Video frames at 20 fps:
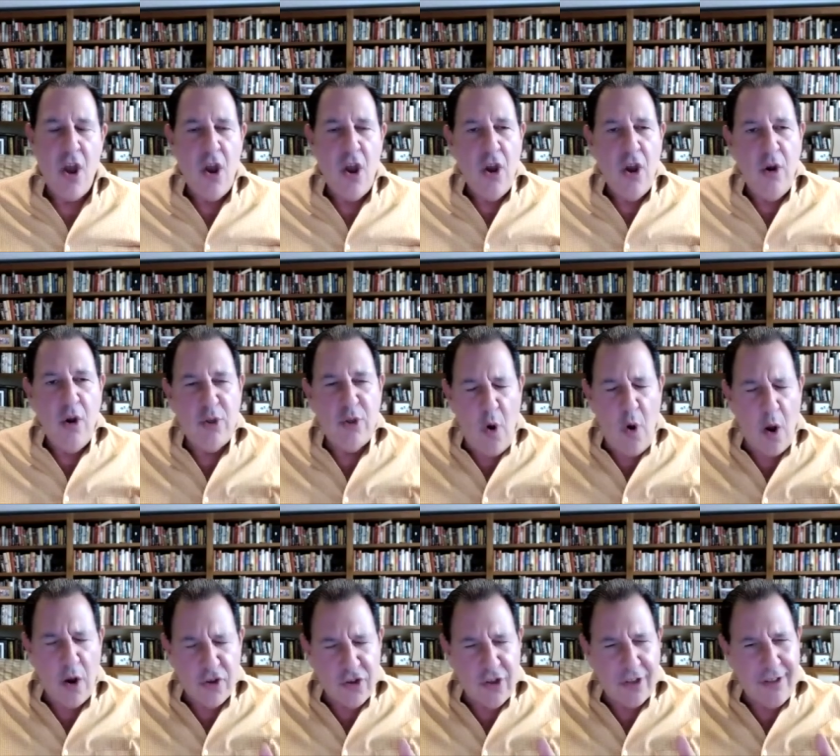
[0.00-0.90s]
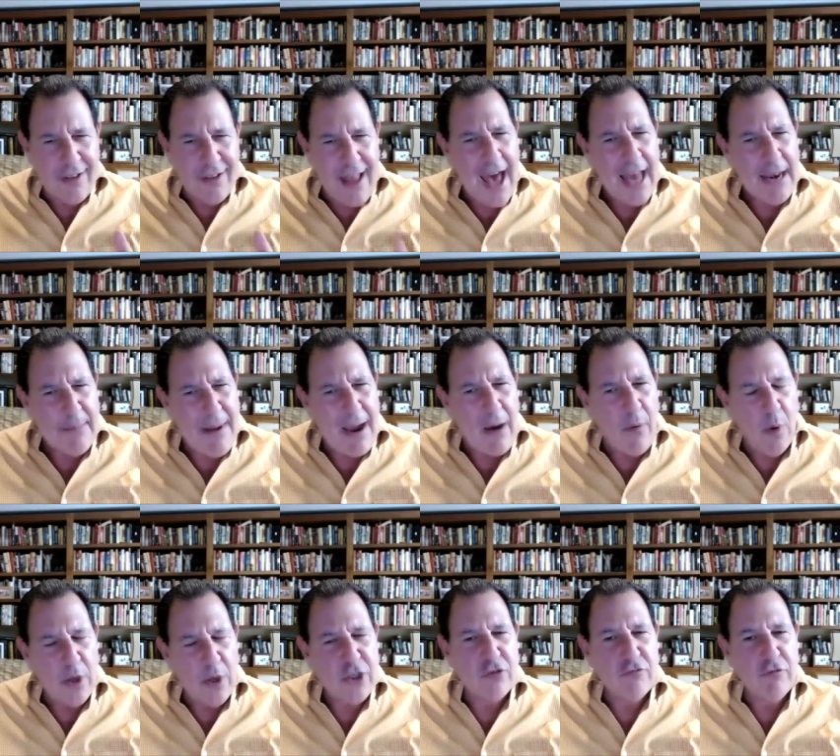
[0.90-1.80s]
who talks a lot about
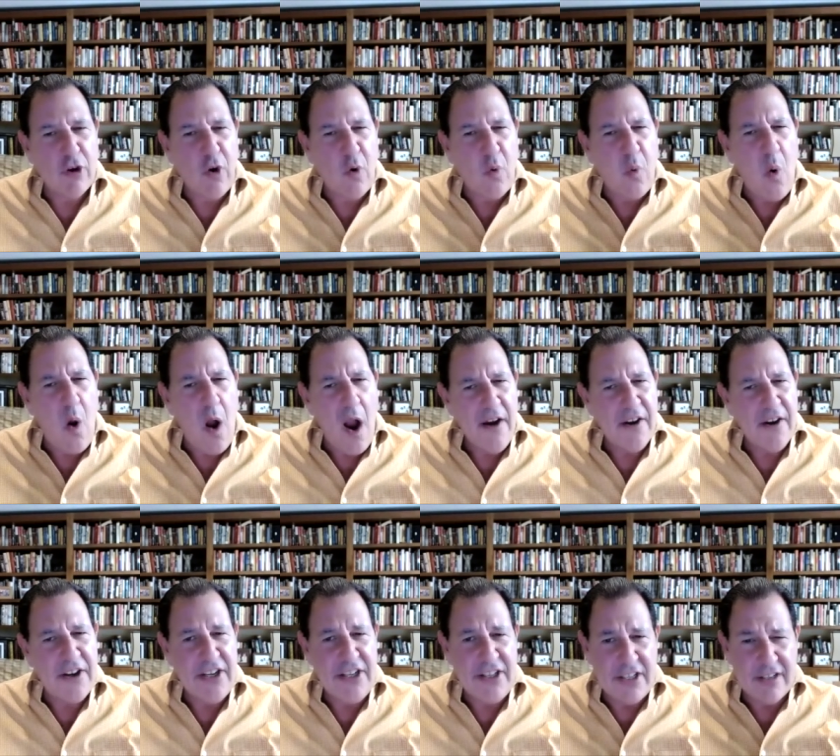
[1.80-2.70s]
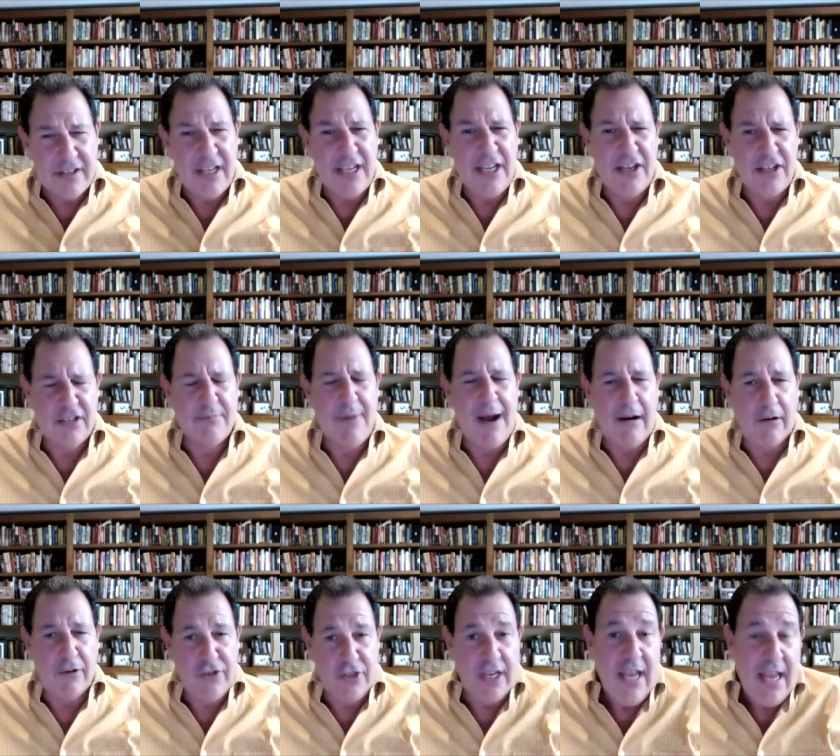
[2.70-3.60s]
what's required in, in a
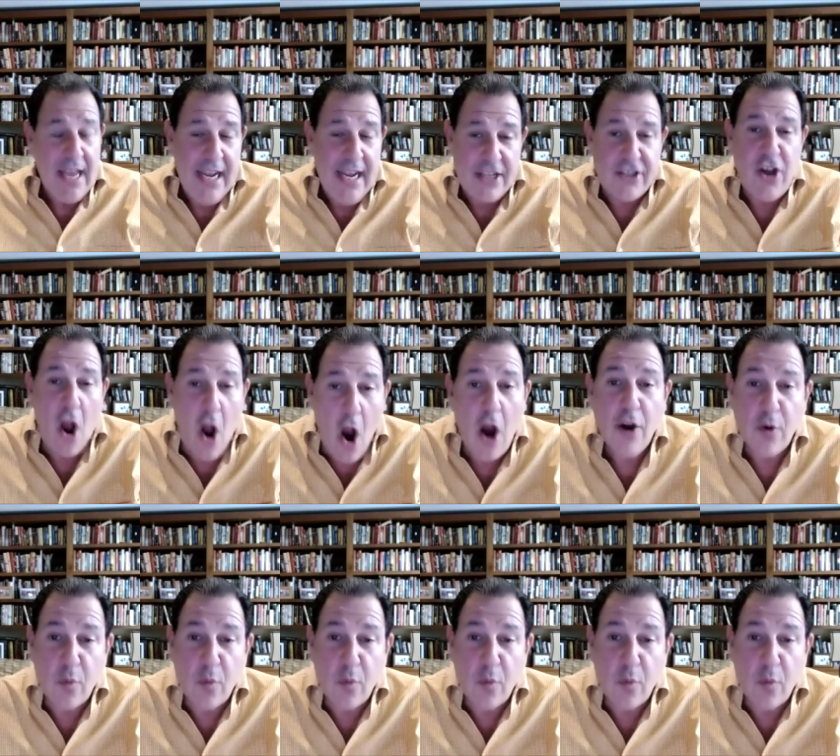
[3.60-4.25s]
democracy. It's hard